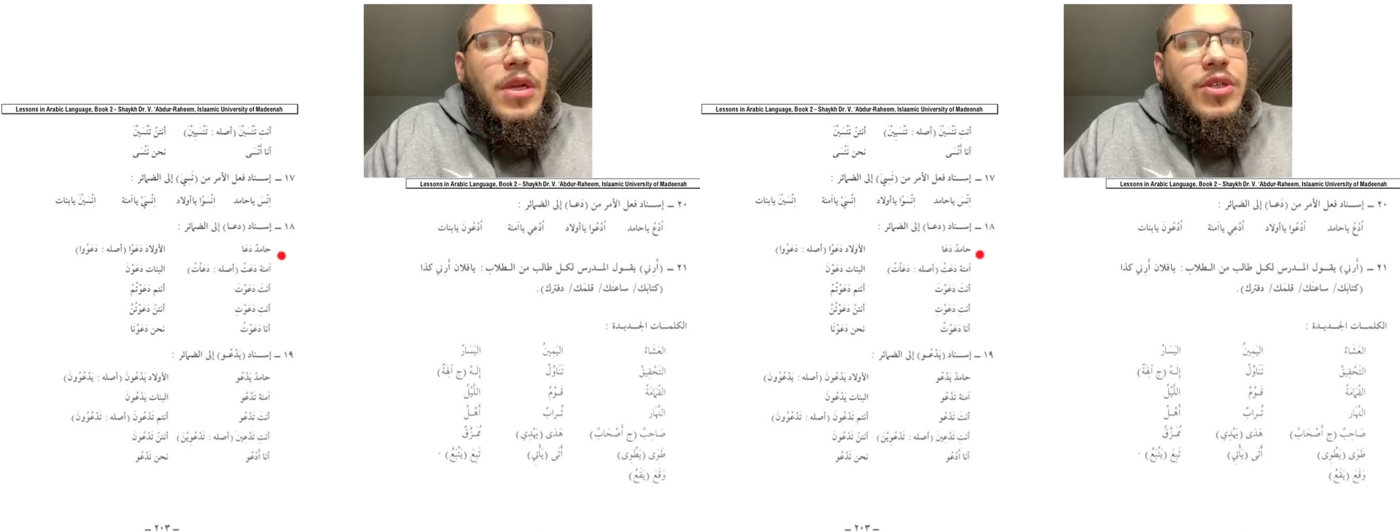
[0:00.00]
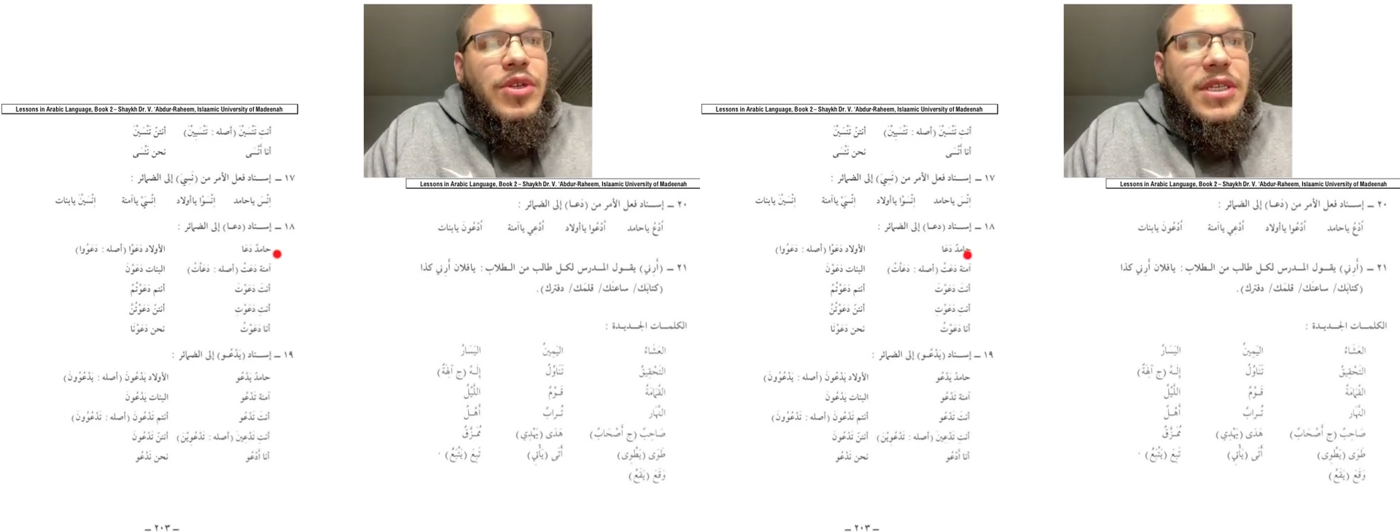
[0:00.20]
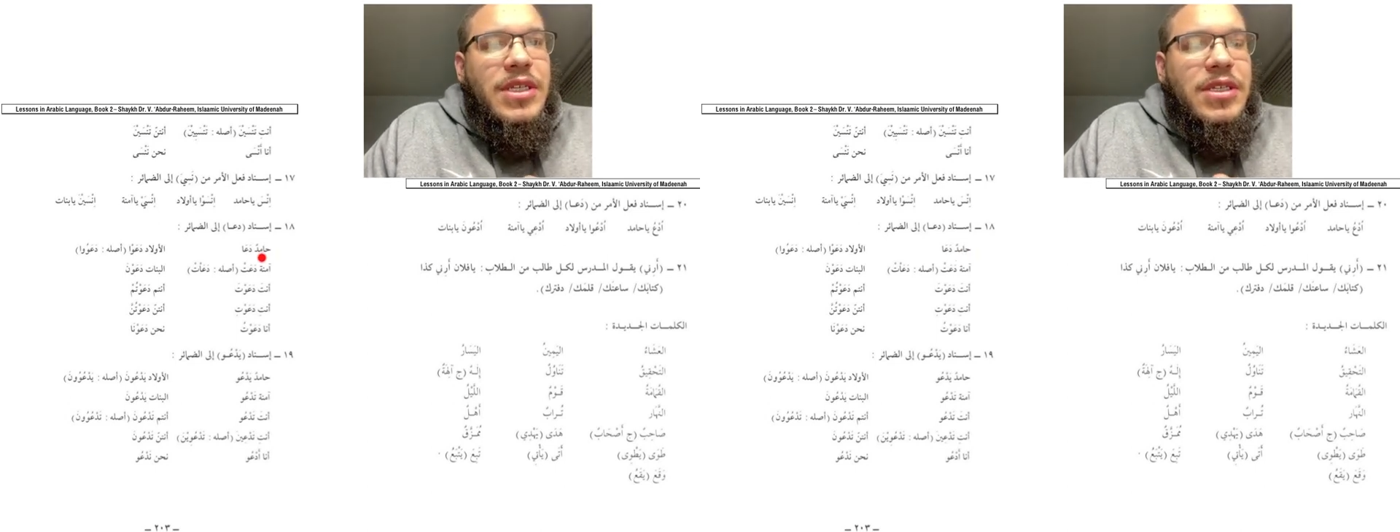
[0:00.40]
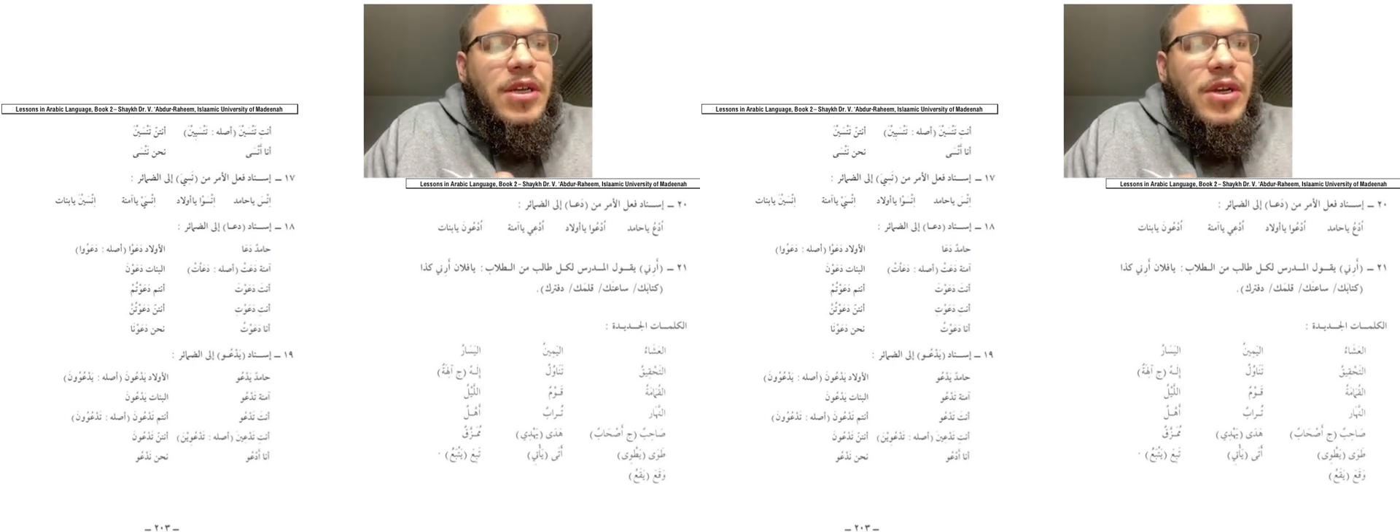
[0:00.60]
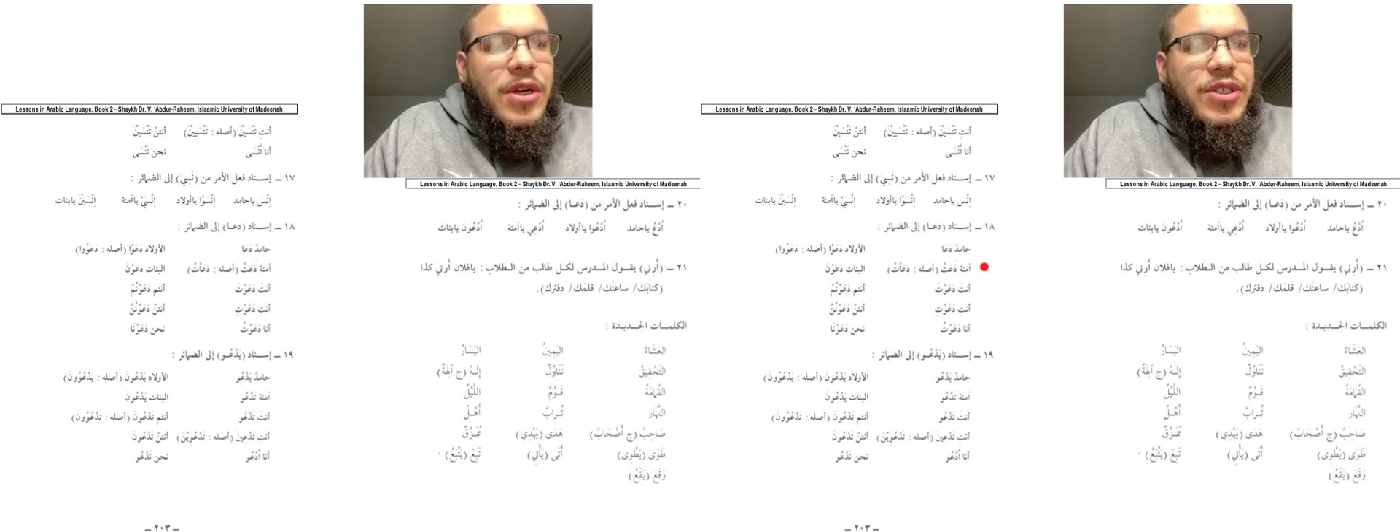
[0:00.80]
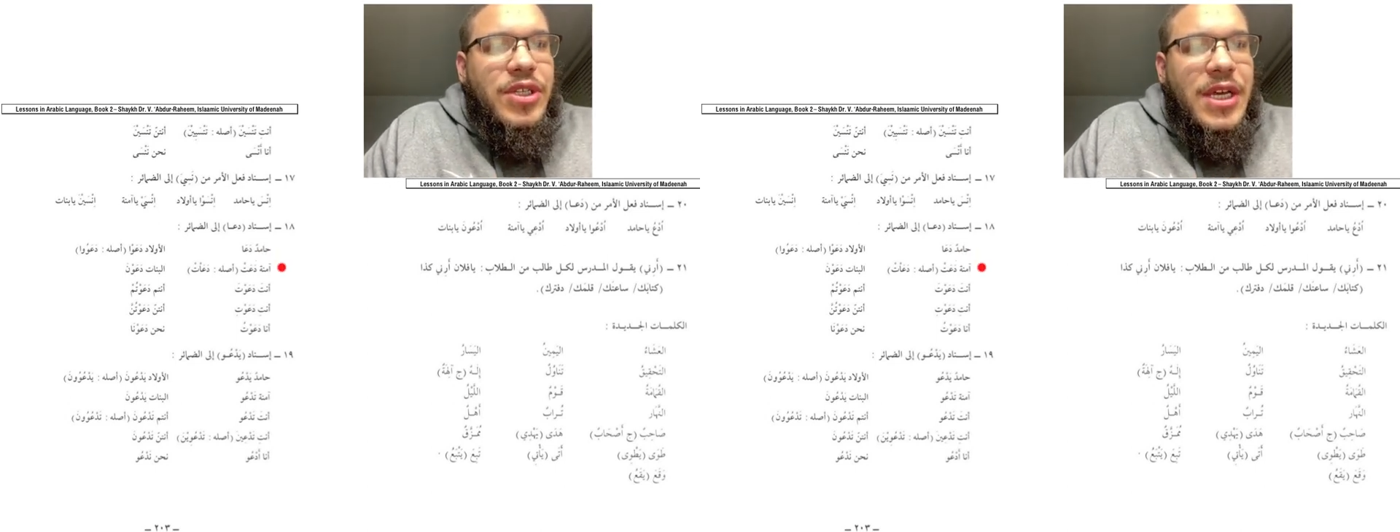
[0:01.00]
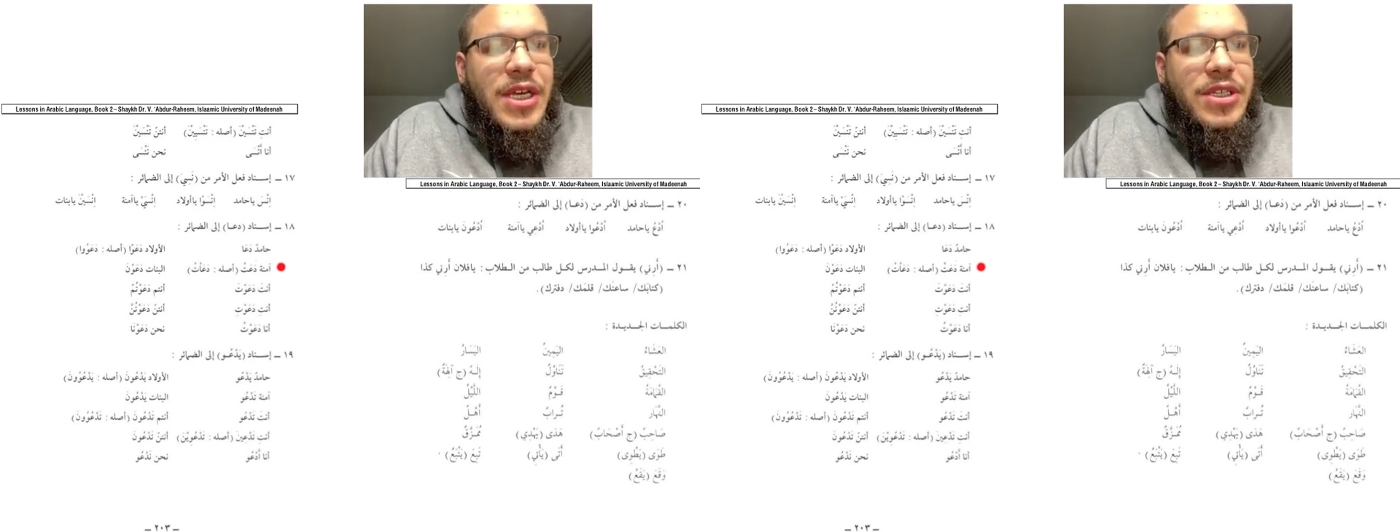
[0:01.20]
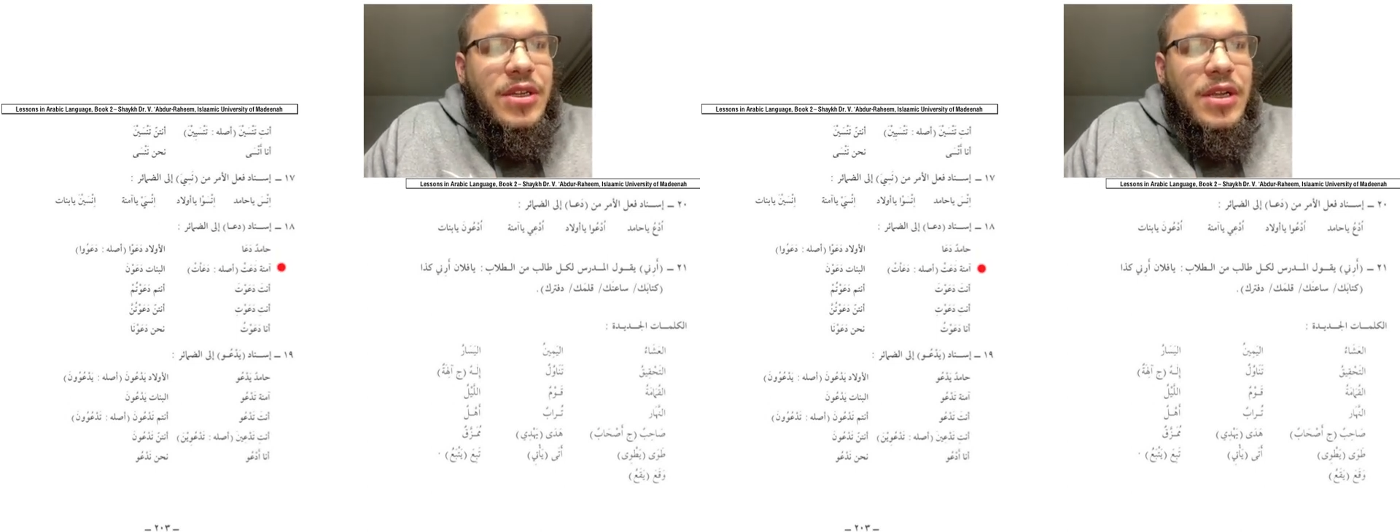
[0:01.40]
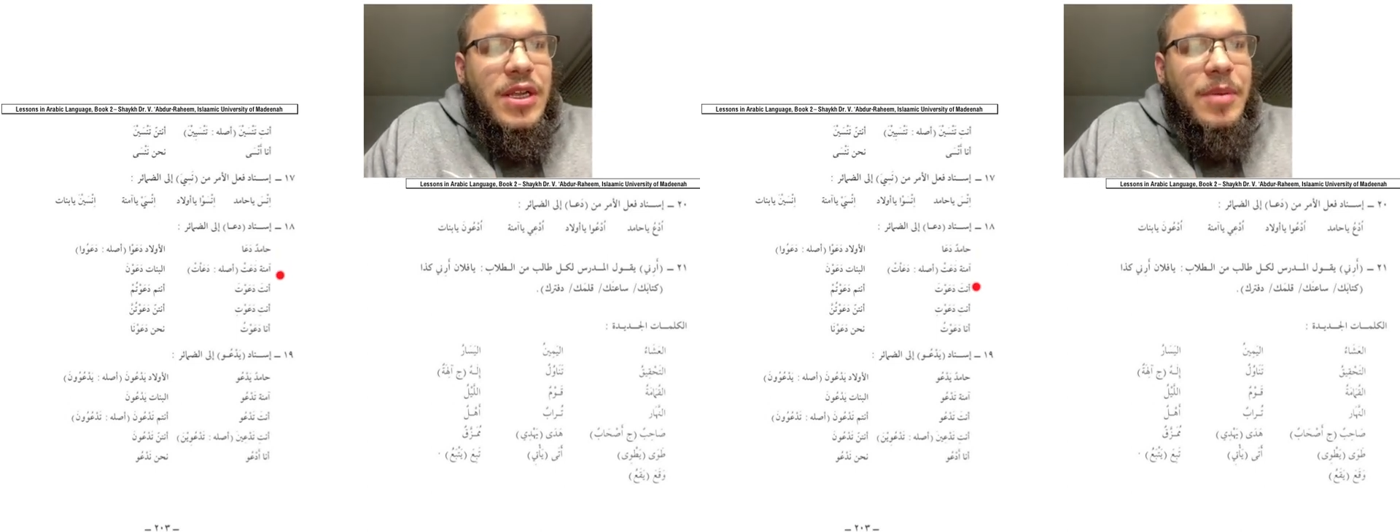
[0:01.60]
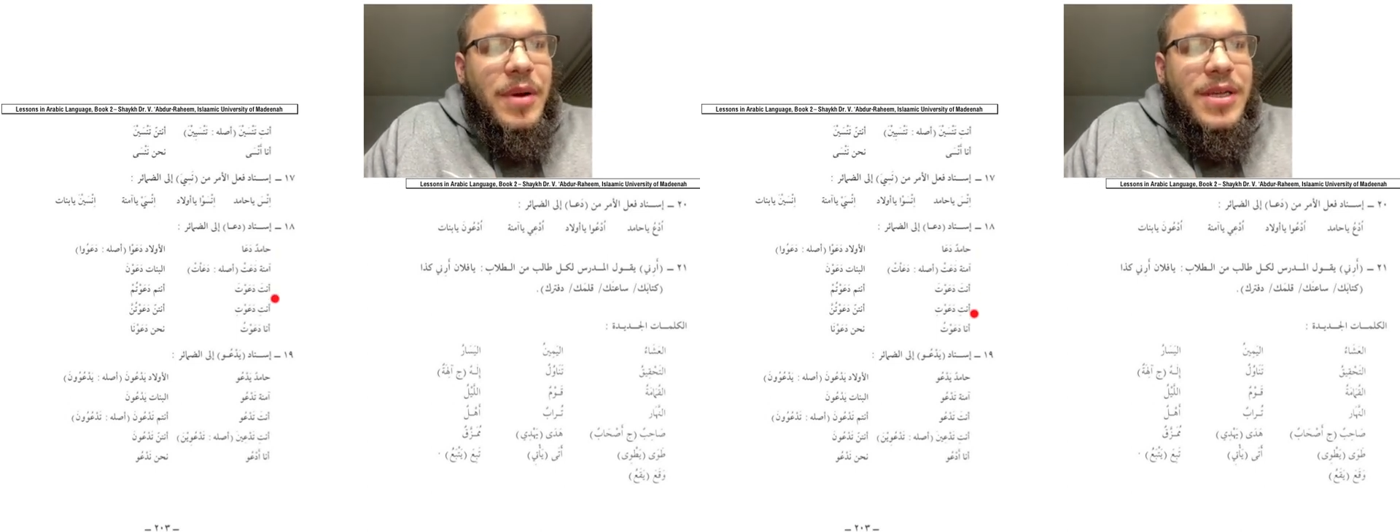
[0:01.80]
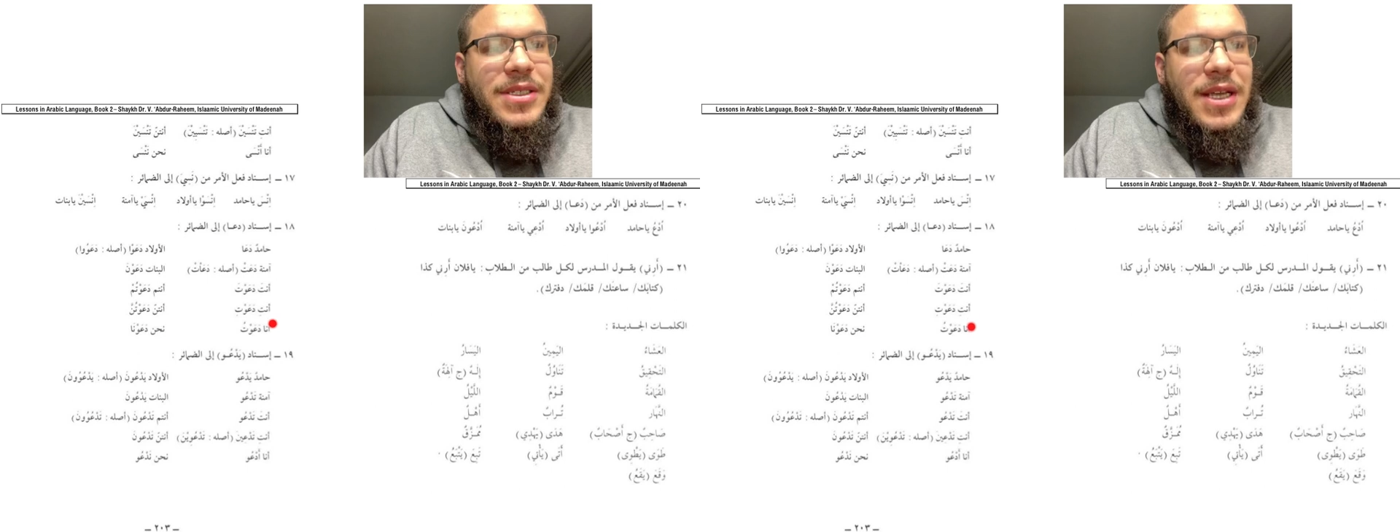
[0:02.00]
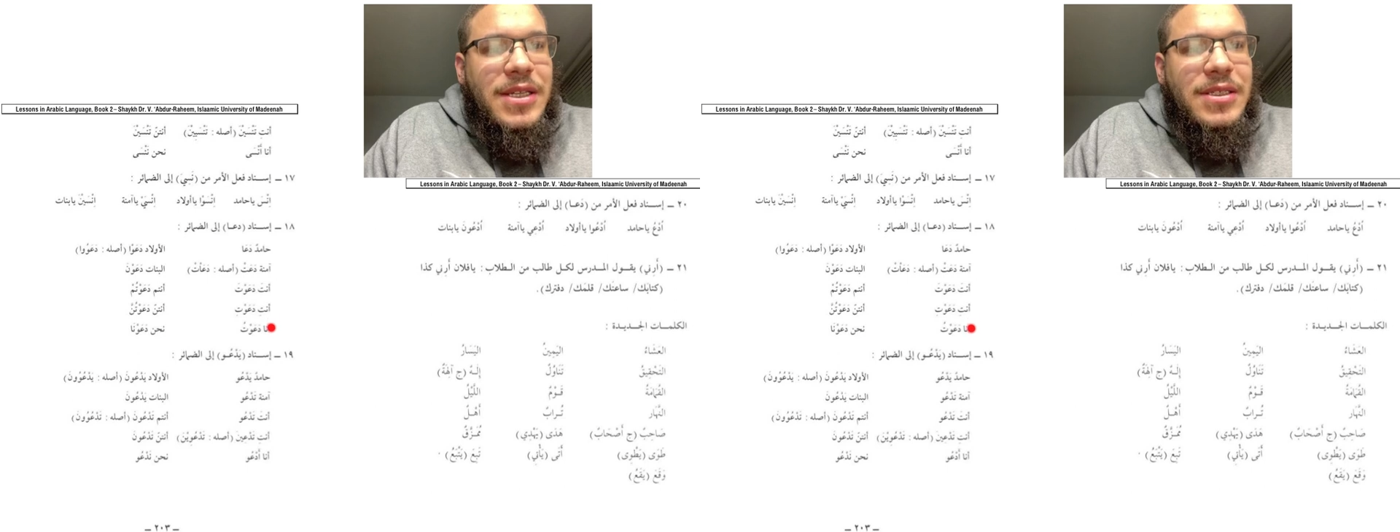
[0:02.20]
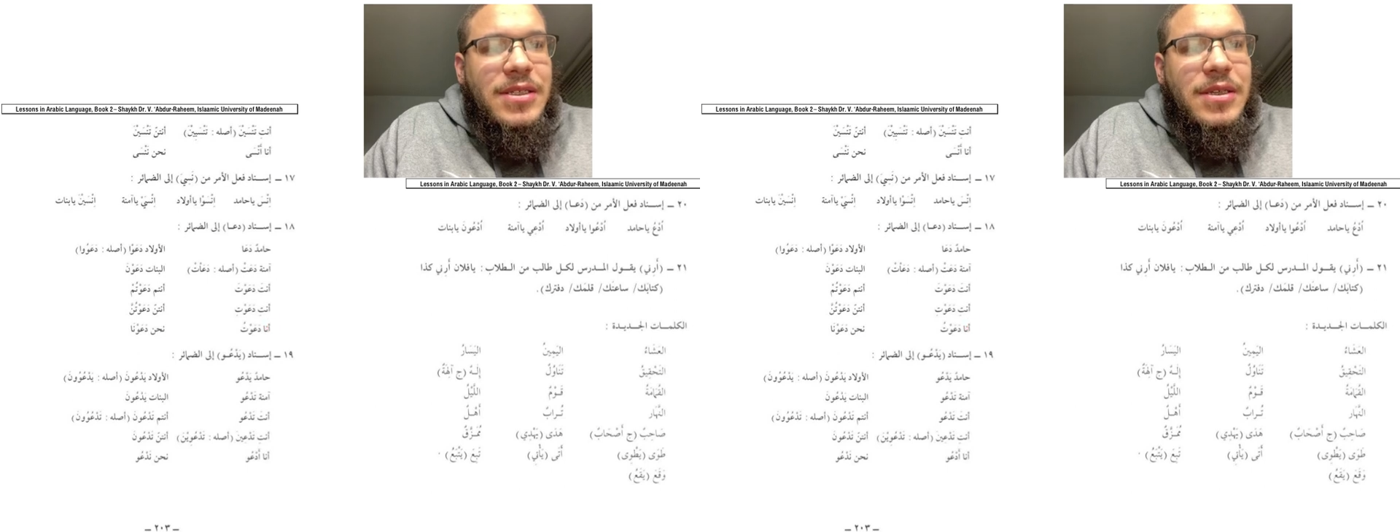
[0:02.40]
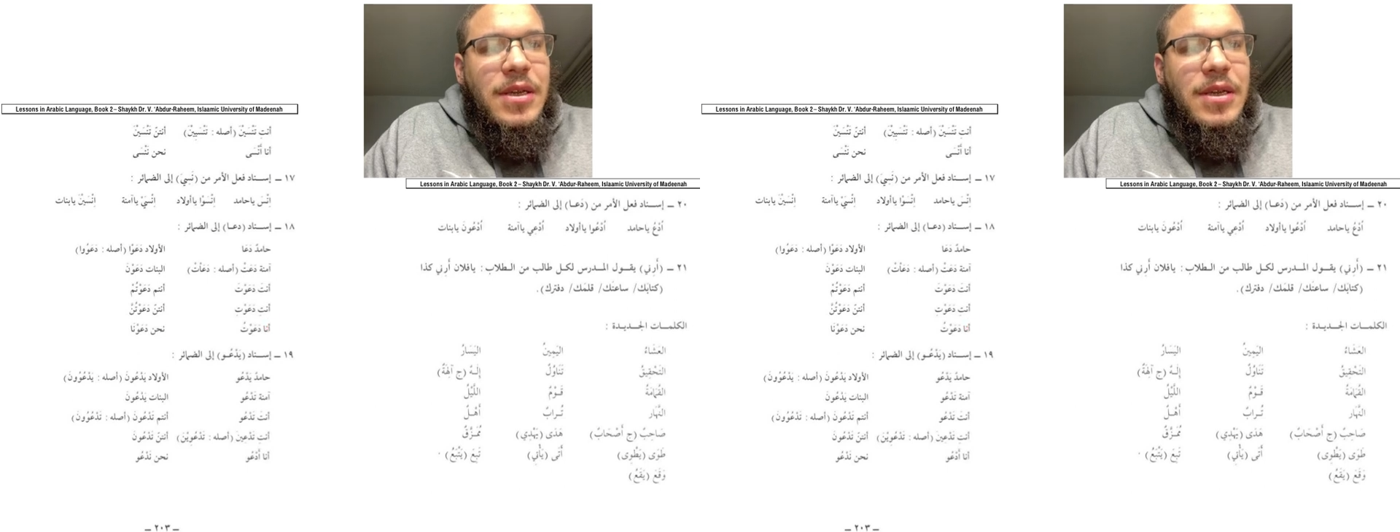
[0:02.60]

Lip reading: So this is the conjugation in the past tense.